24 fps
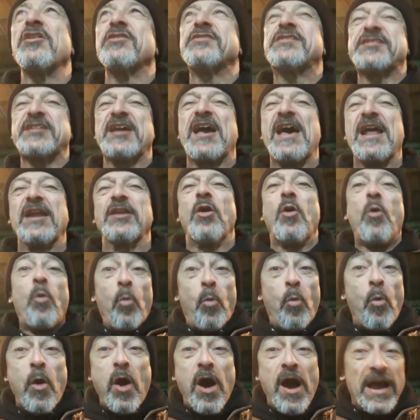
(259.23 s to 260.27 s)
Husin,
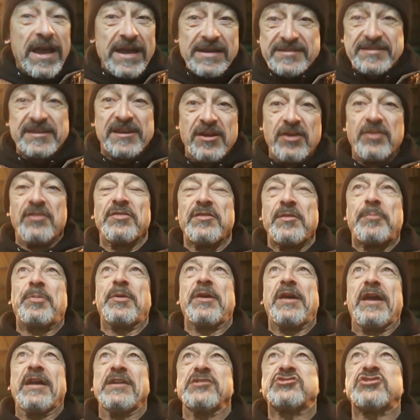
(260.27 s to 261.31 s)
why is he on the
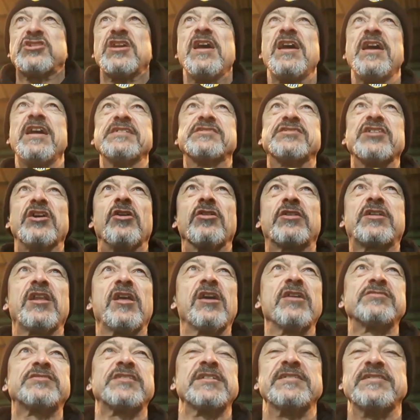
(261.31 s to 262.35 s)
pitch? He's not
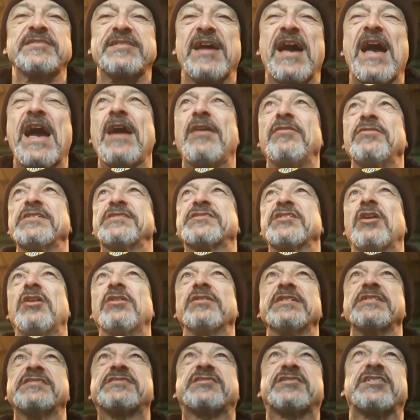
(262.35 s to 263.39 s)
closing down, he's on
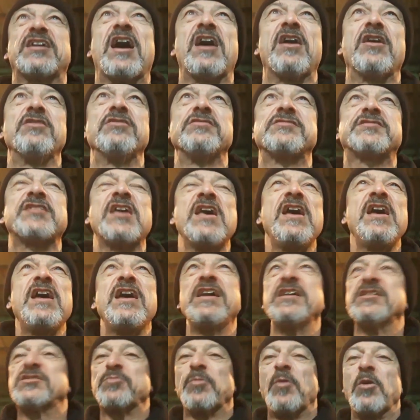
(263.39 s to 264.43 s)
his toes,
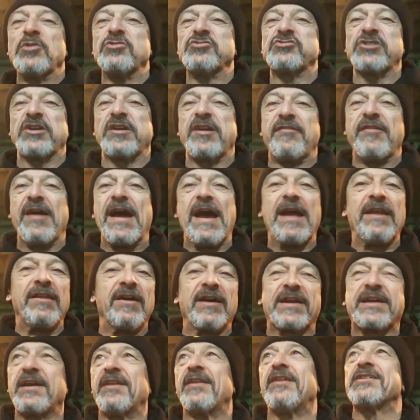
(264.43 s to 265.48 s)
he's wandering around
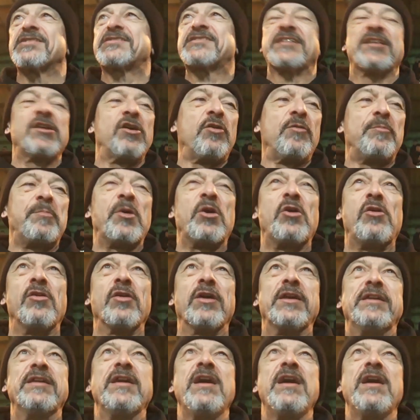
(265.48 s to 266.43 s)
like a lost little boy.